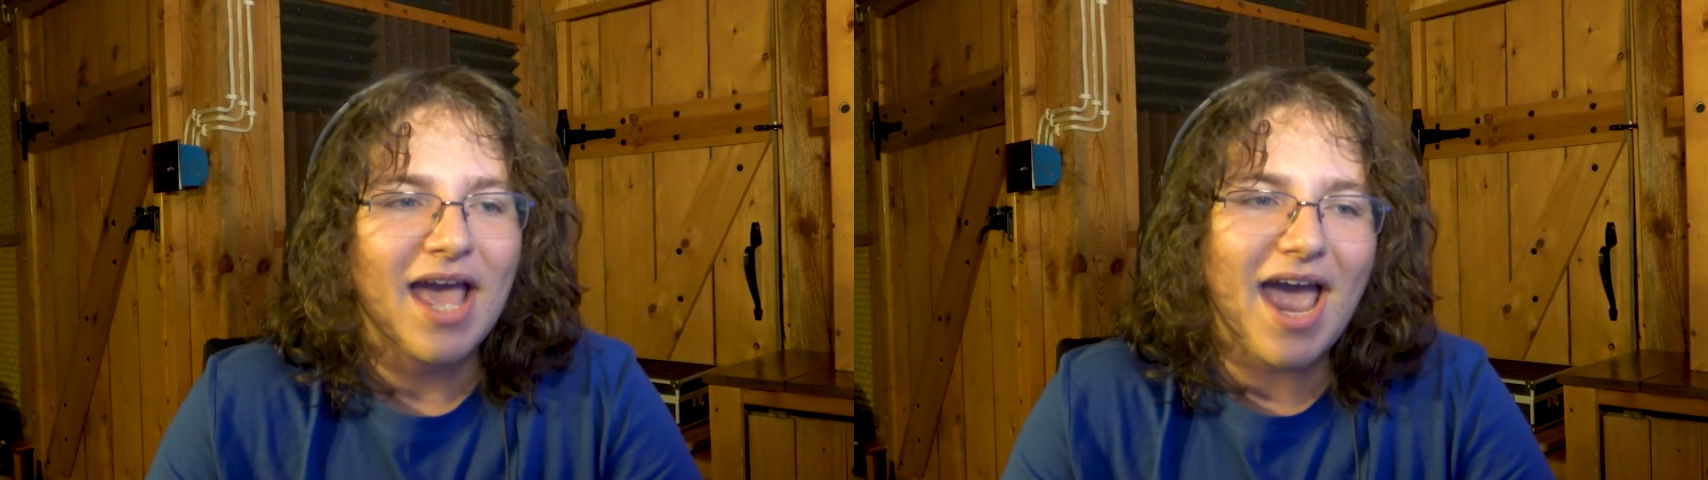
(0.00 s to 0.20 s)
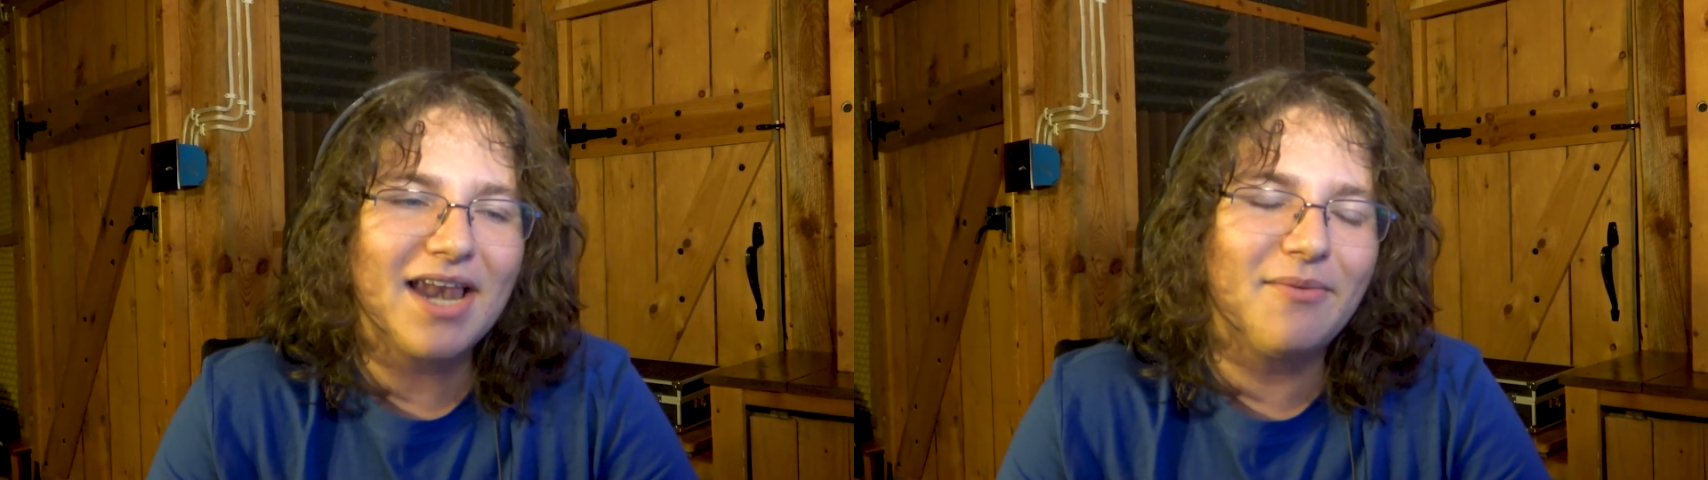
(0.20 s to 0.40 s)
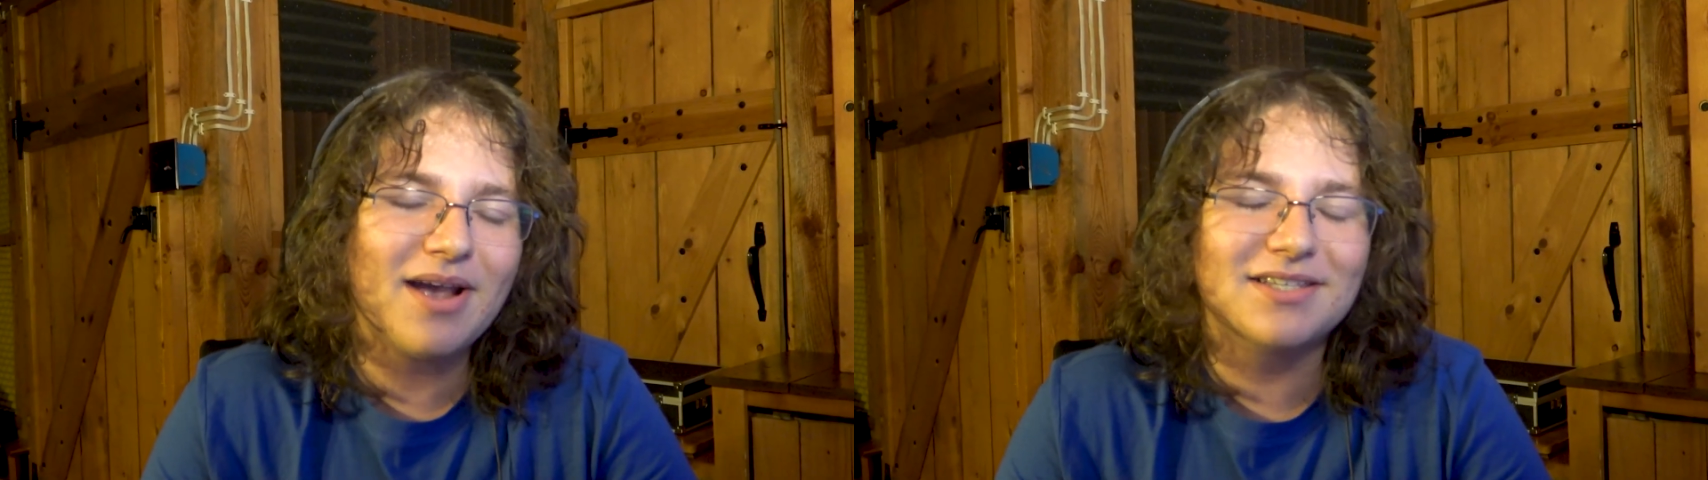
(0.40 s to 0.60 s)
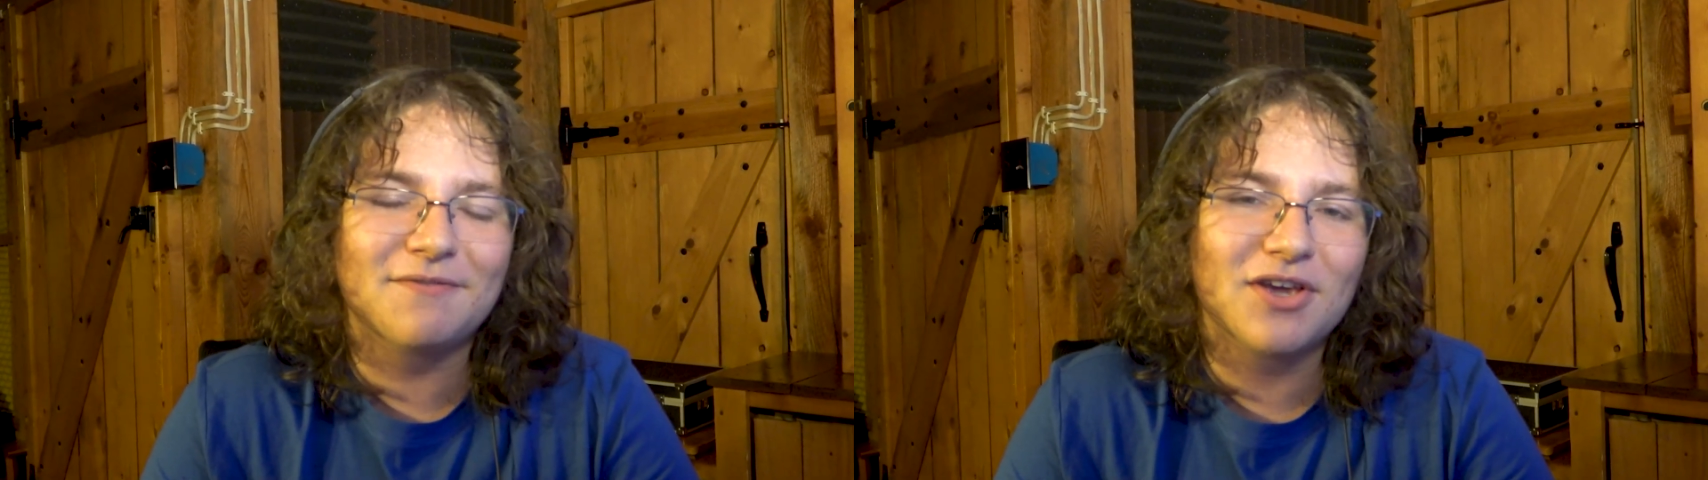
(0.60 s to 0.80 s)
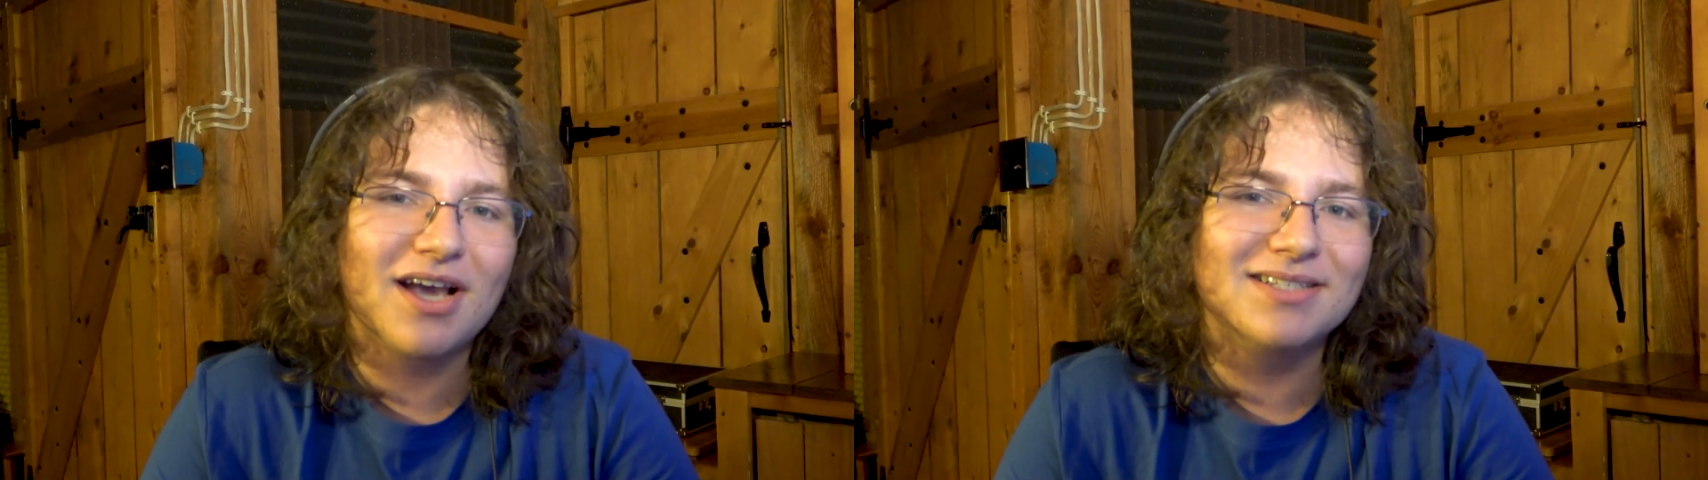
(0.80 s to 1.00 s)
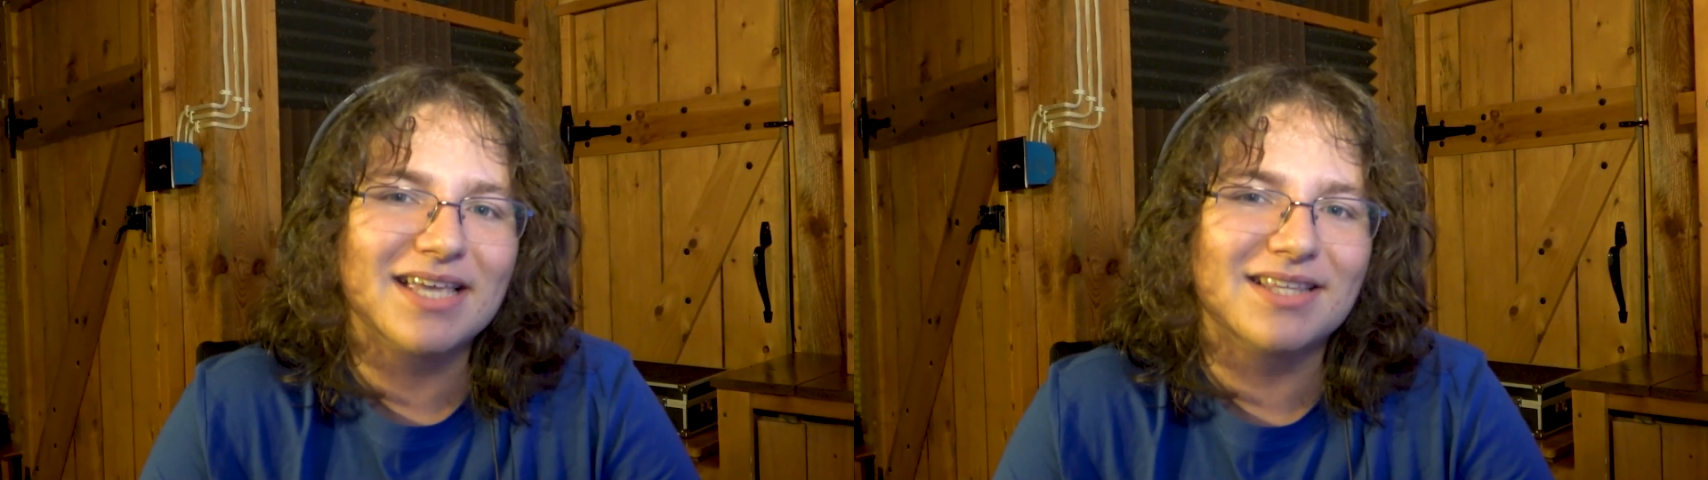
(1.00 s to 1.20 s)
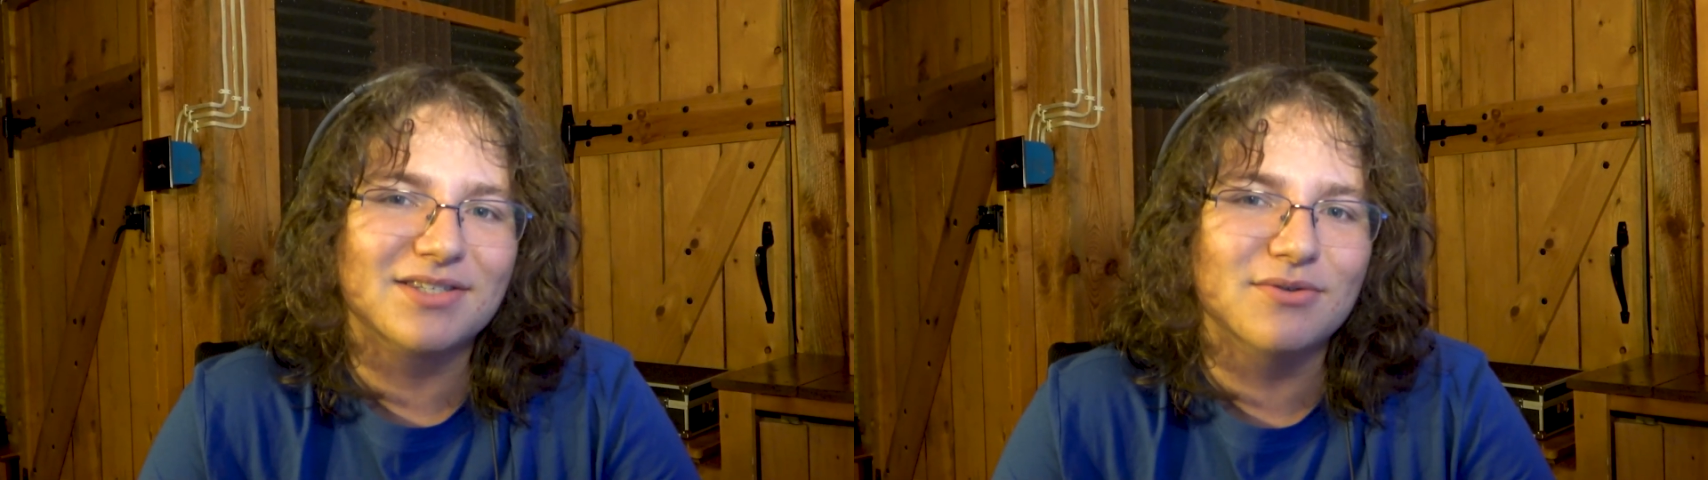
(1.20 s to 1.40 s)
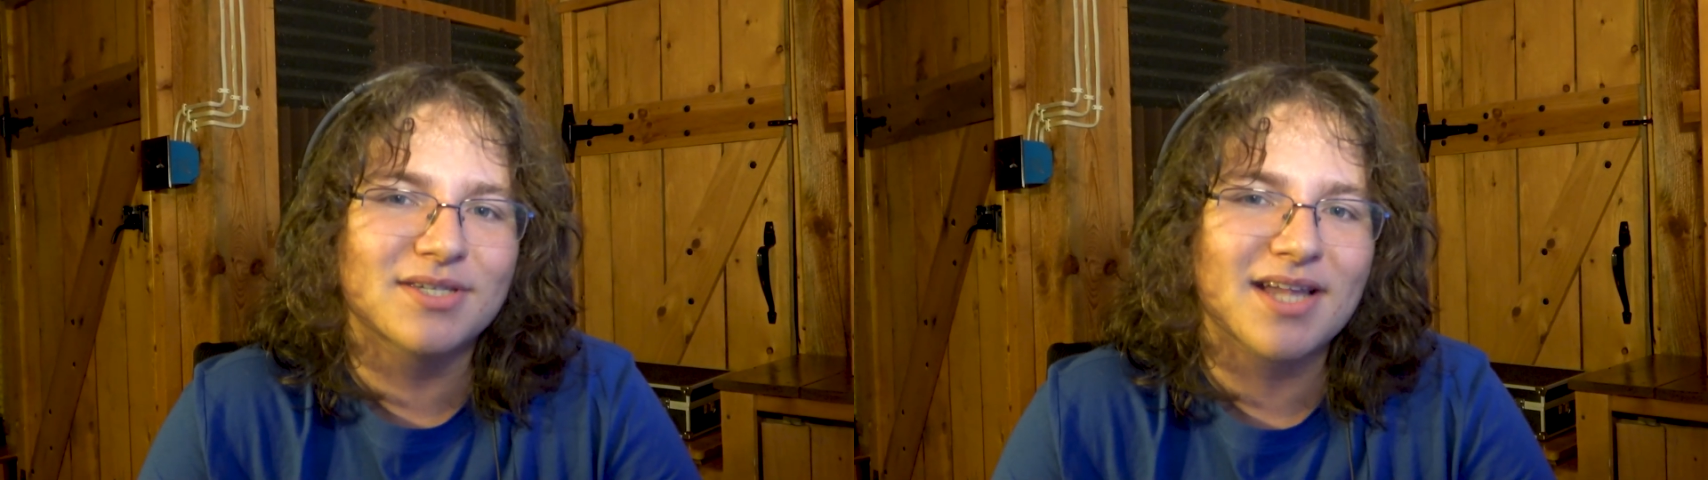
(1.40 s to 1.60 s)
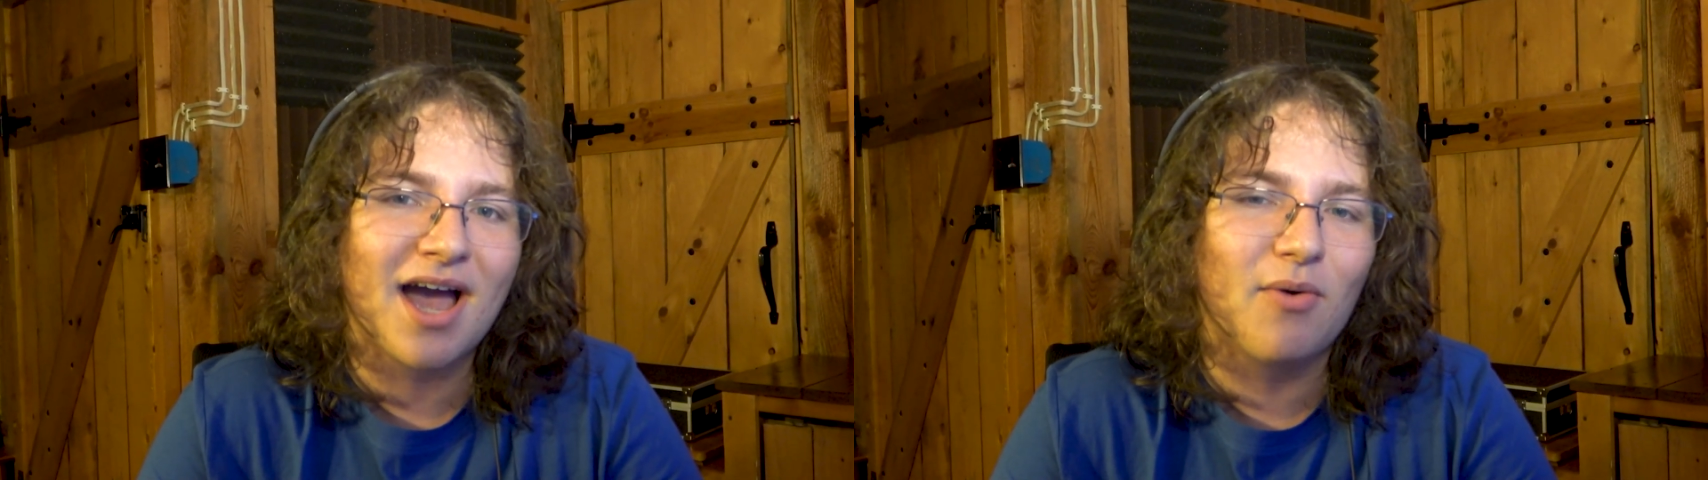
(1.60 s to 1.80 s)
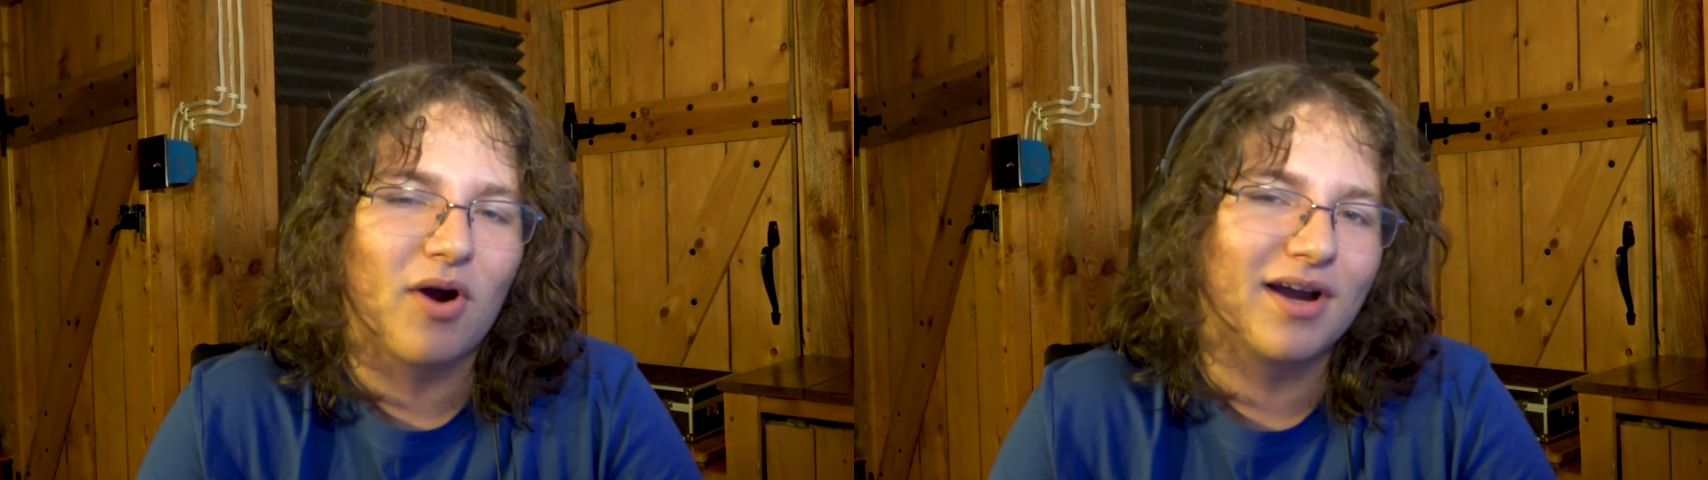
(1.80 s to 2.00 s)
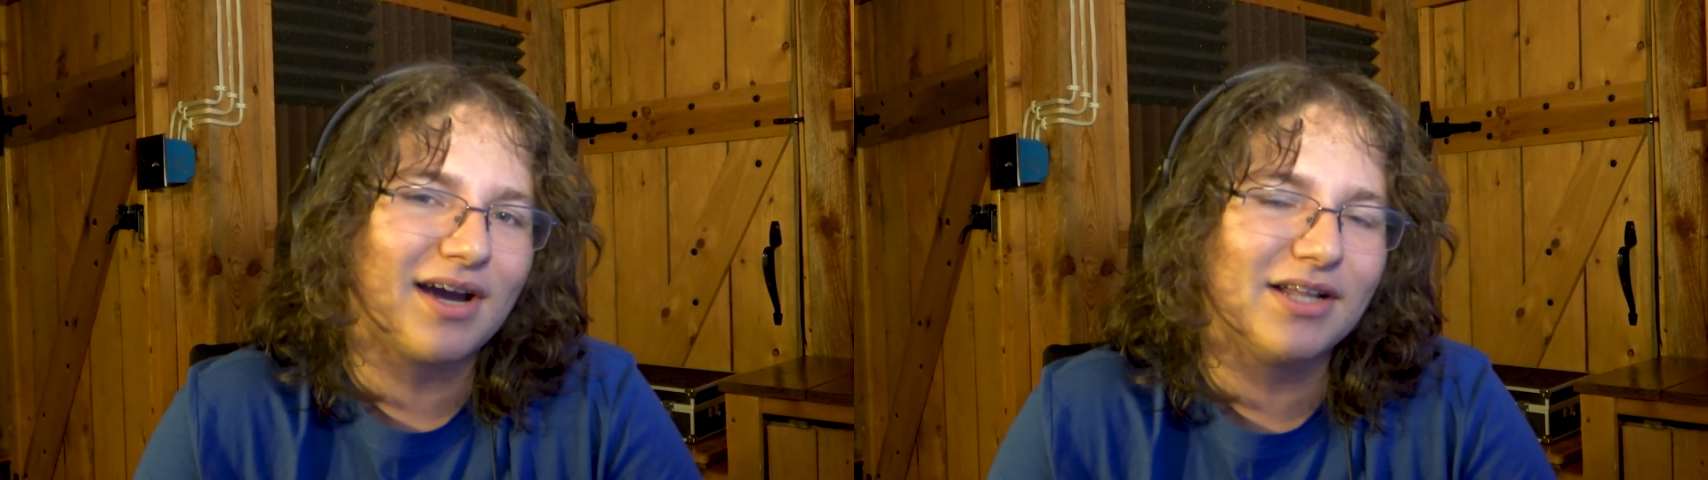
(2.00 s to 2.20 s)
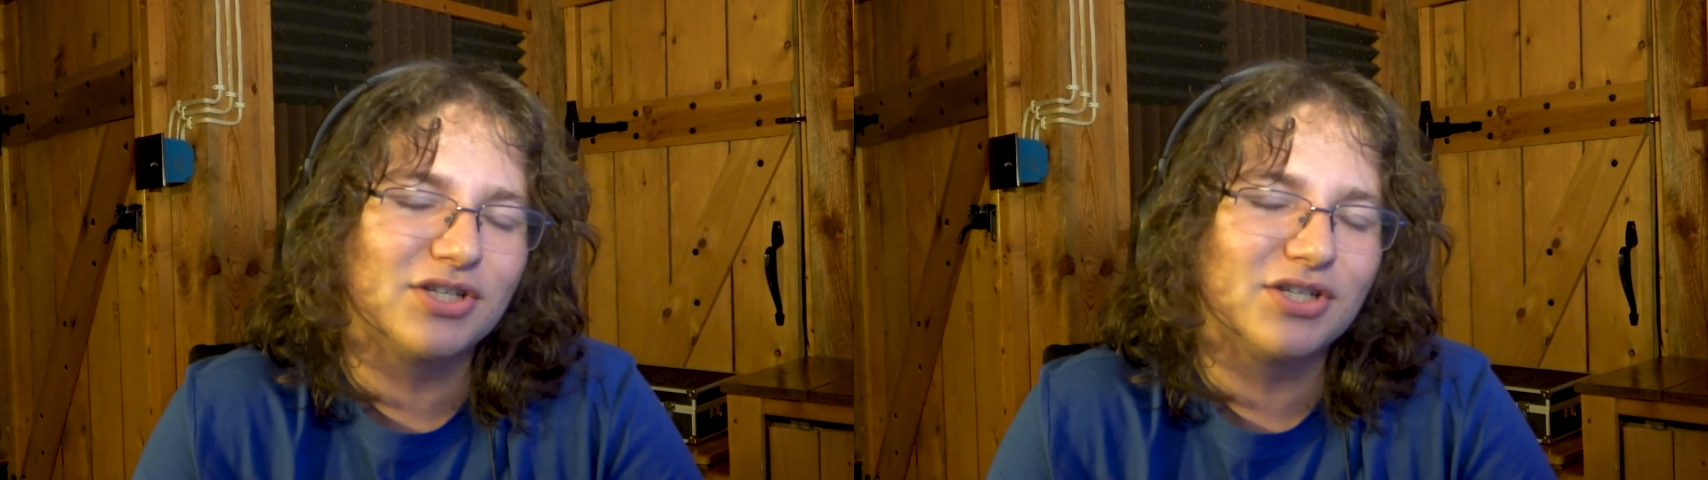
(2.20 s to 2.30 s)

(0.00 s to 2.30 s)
Anyways, if you guys like this new style where I kind of